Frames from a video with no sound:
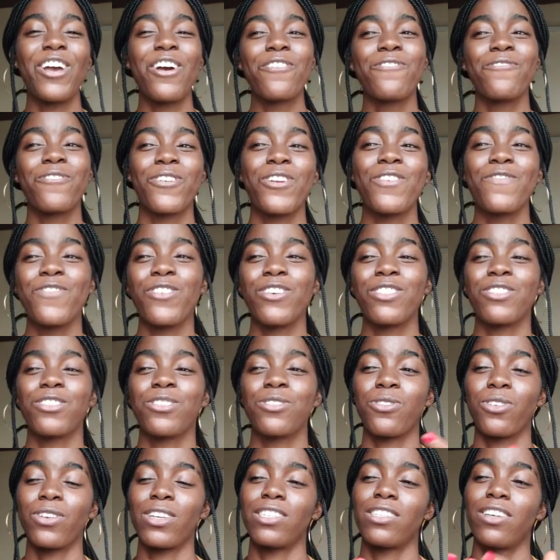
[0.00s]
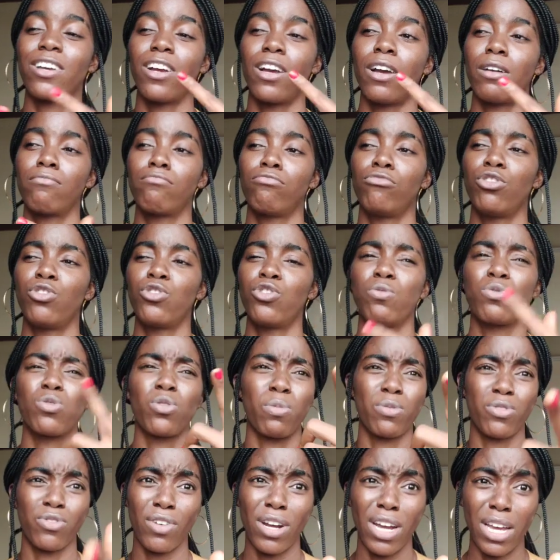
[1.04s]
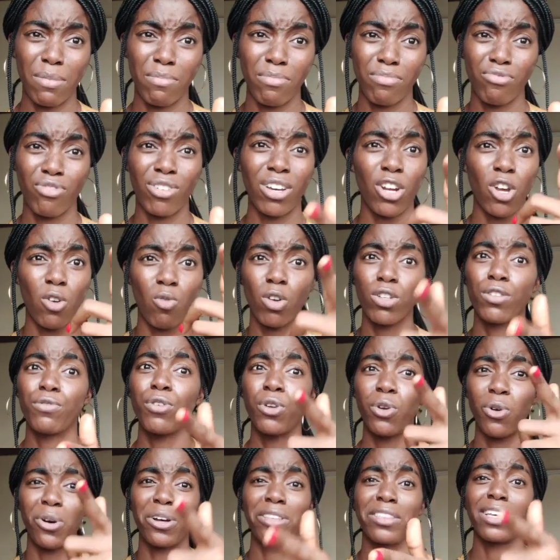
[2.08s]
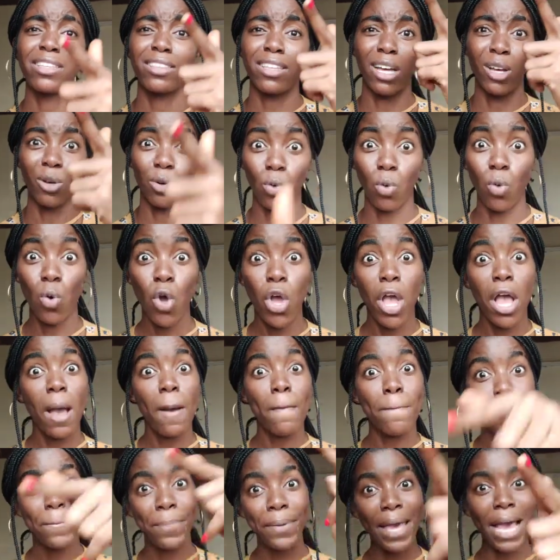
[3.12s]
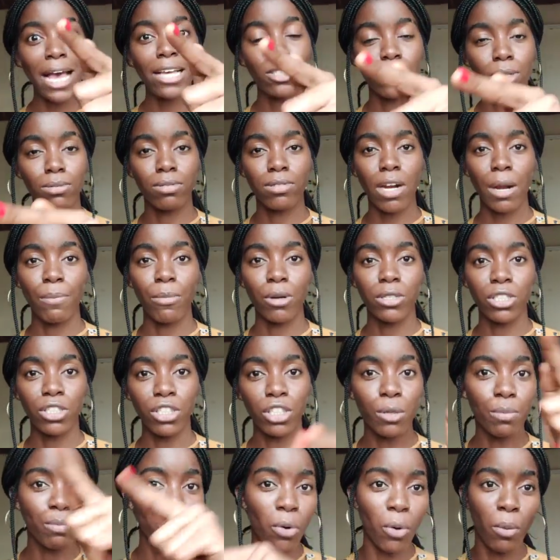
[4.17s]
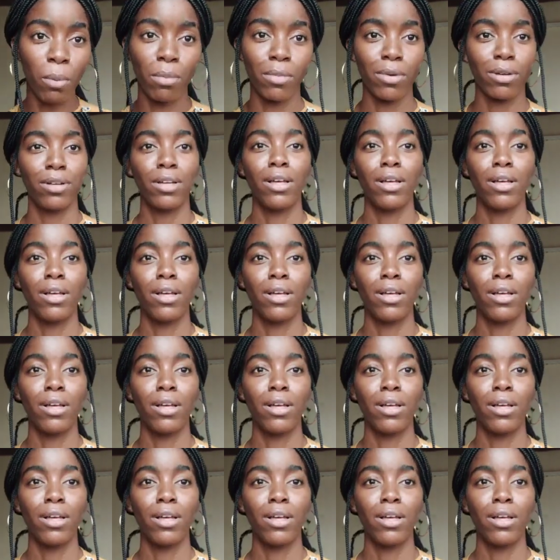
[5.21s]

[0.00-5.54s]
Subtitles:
Follow me on TikTok, Instagram, YouTube. Subscribe. You cannot watch free content and go. Press subscribe button, Igbo.